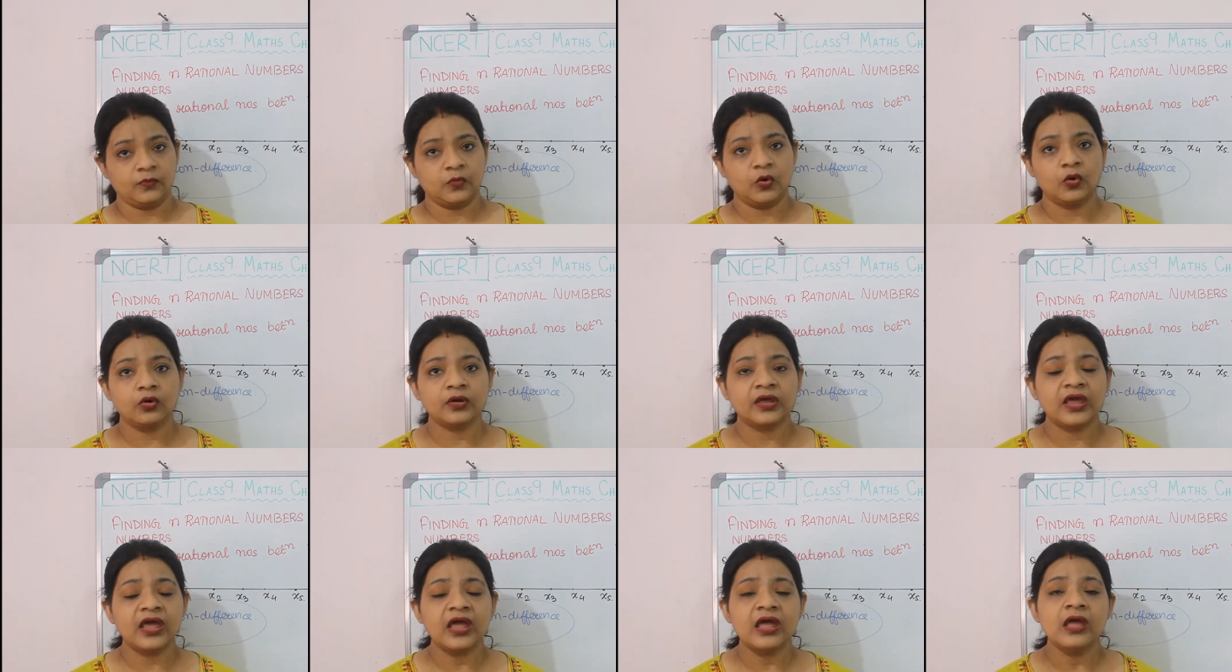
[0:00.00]

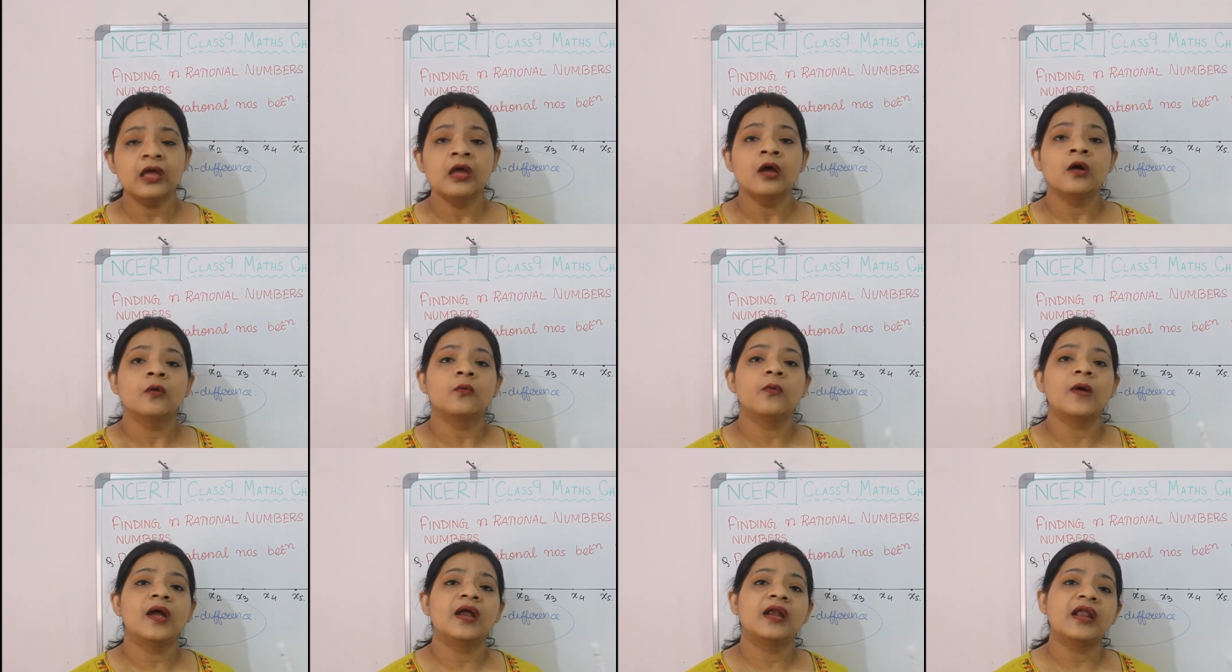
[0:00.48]
Okay,
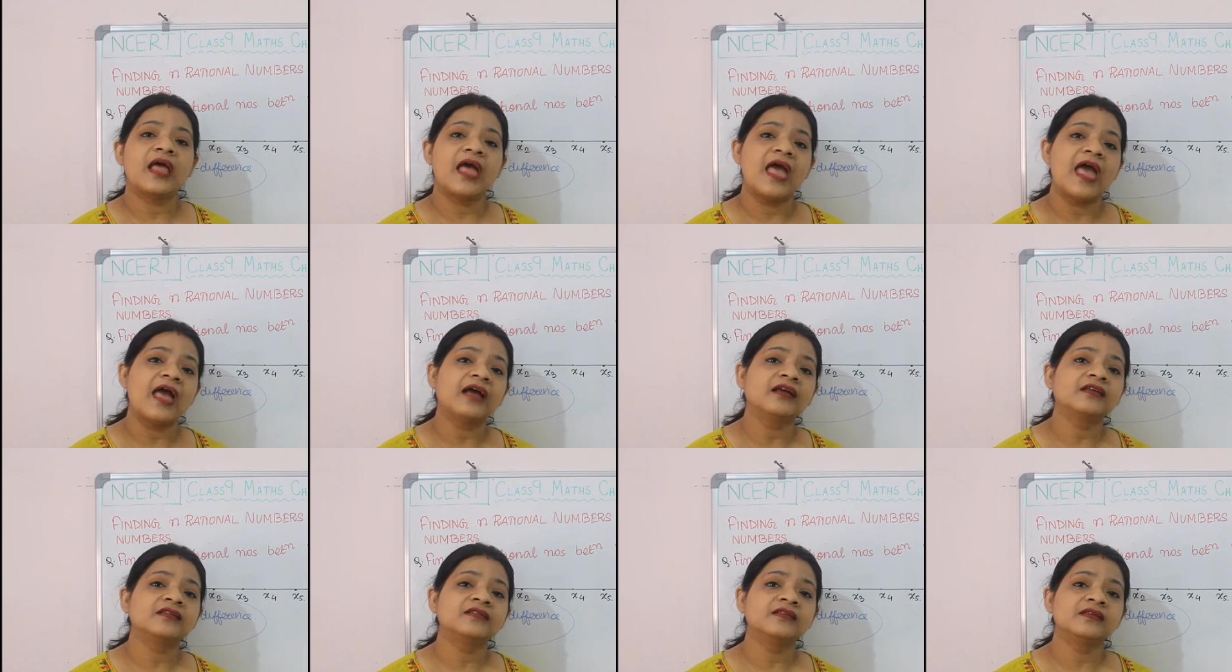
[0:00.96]
where
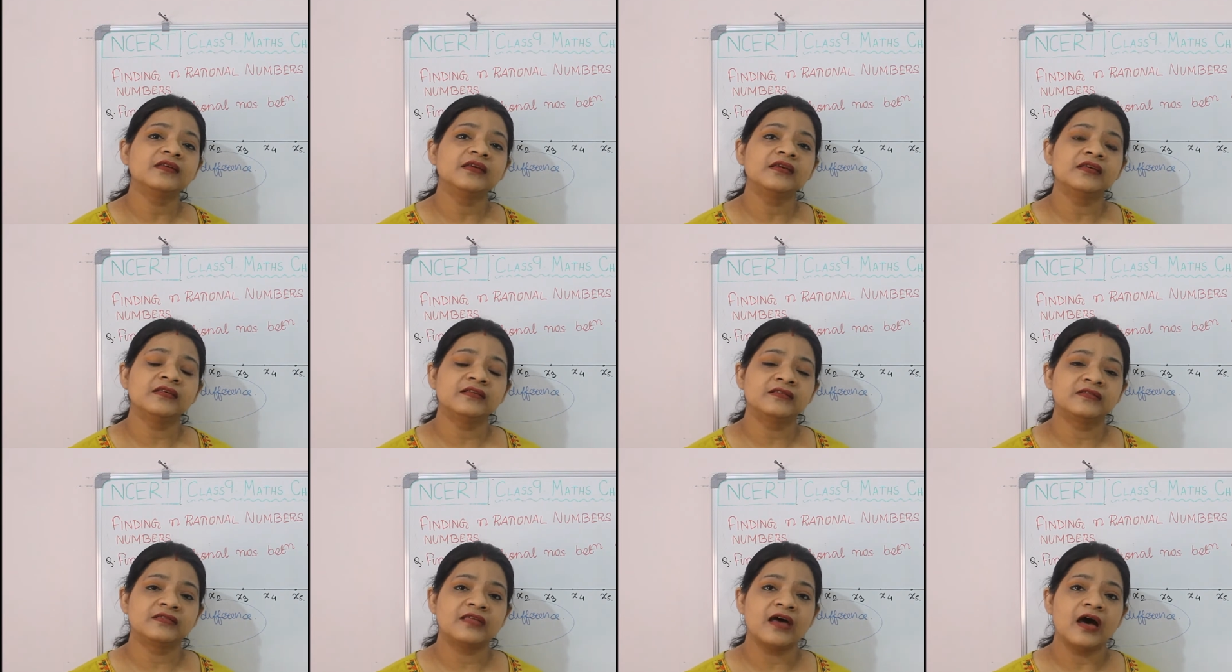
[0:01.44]
x
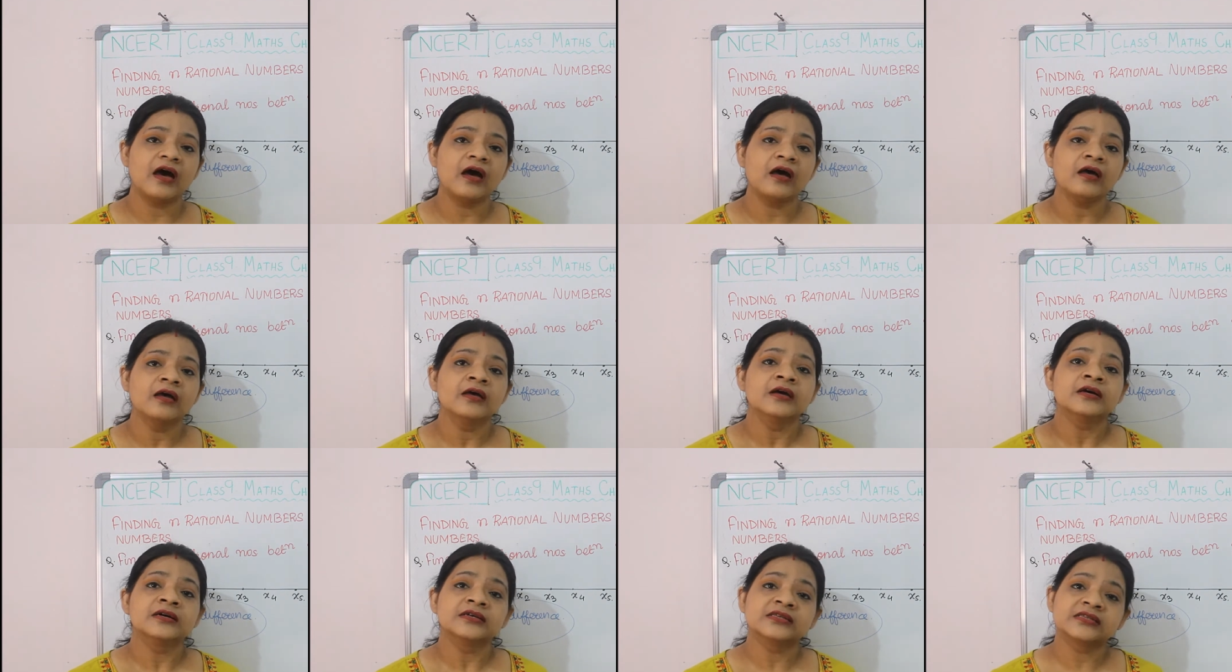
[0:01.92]
is
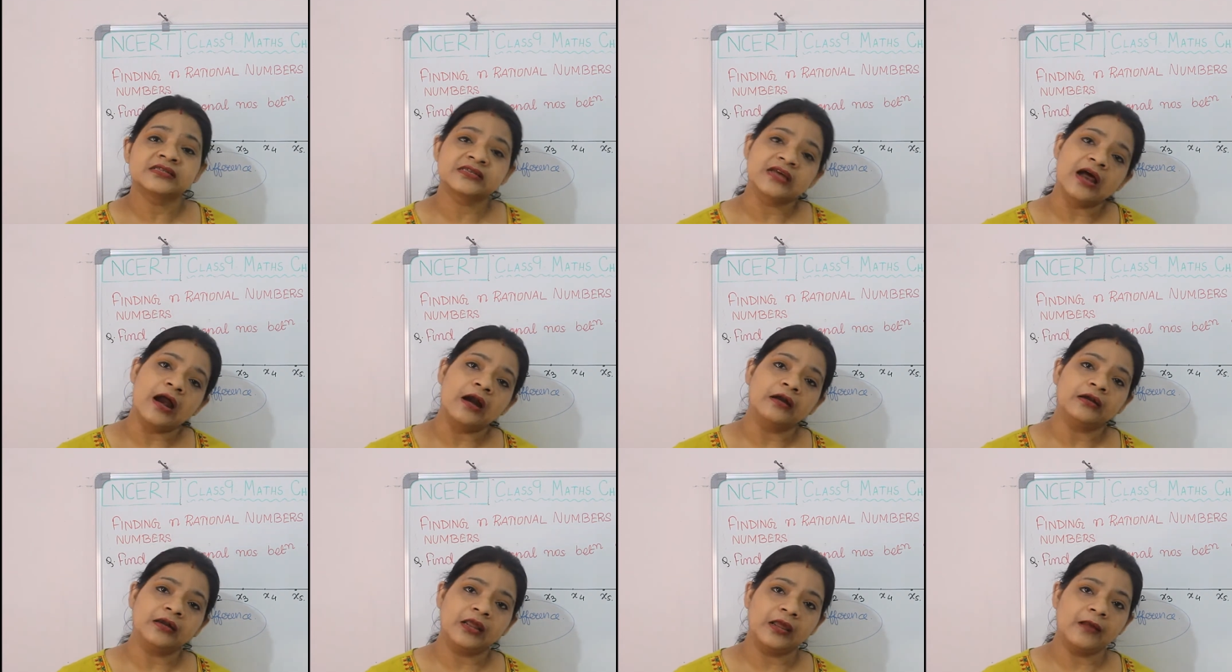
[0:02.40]
the
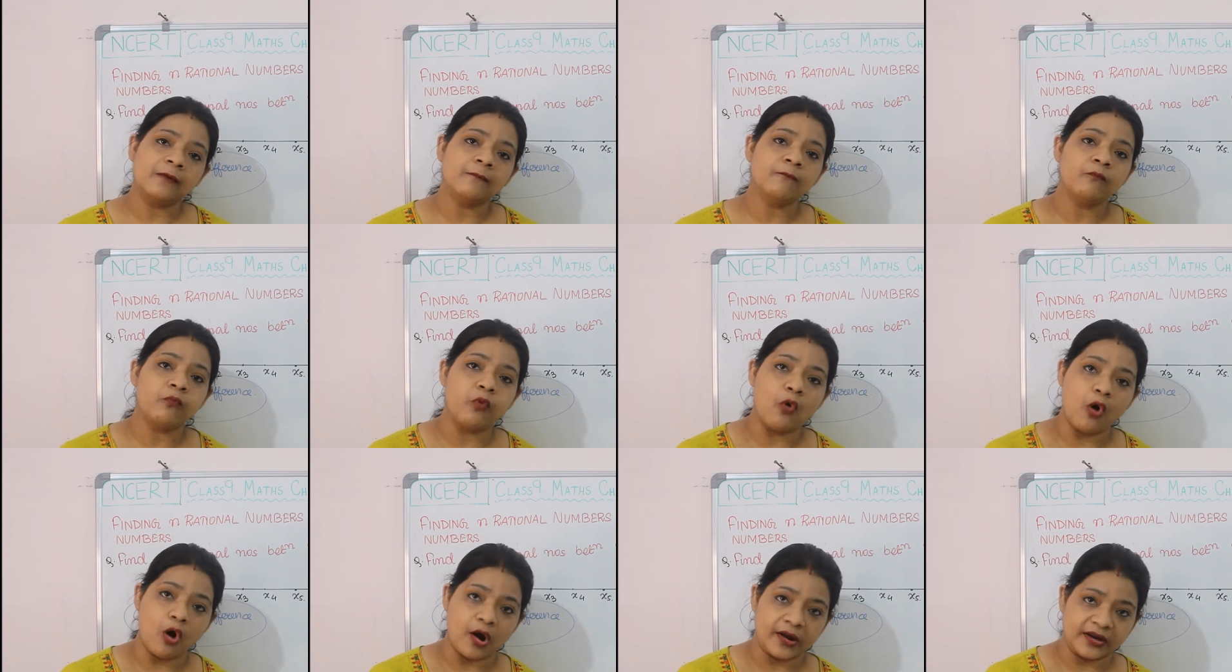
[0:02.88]
starting
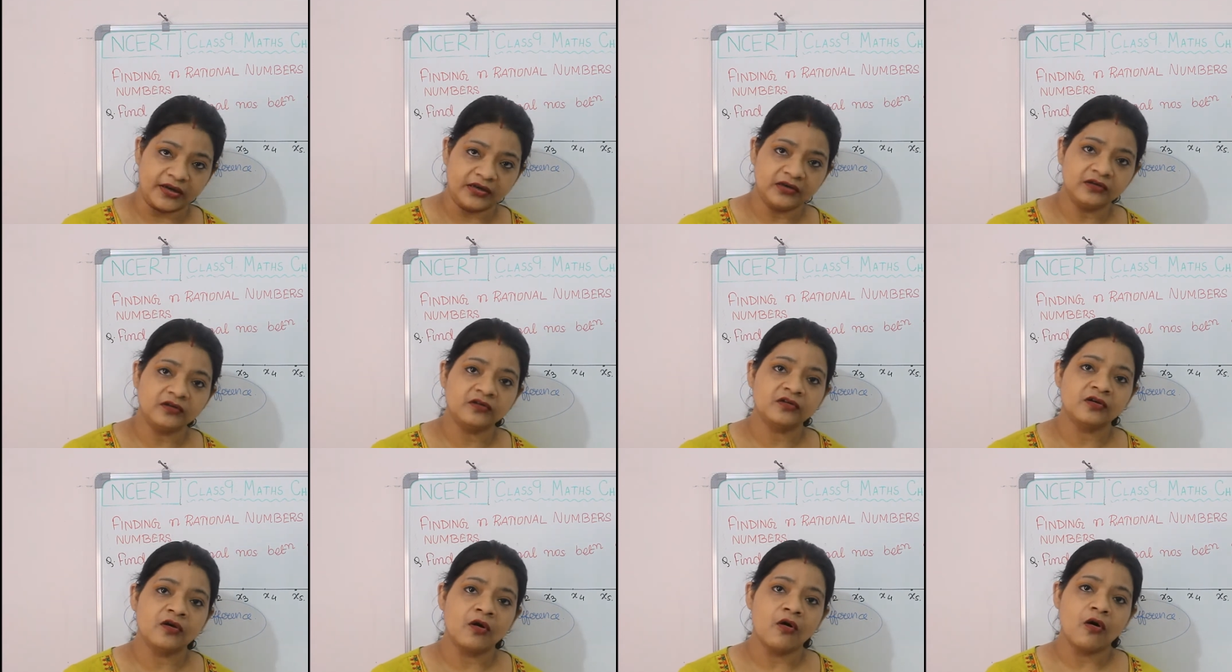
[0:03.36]

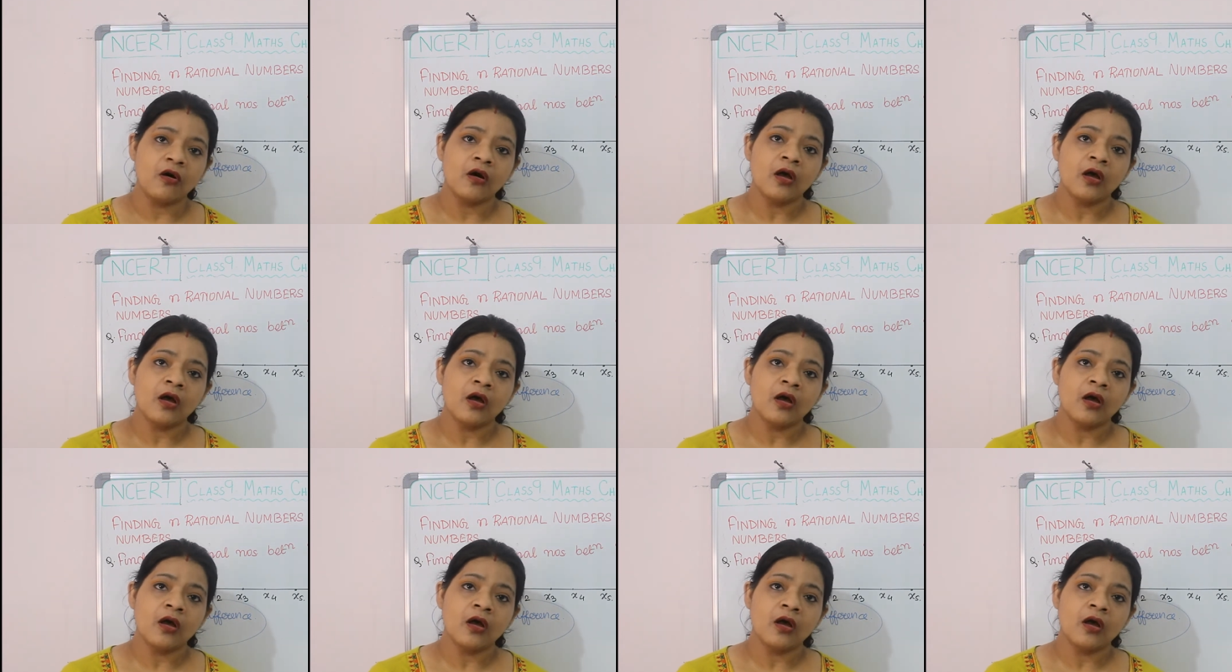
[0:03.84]
point,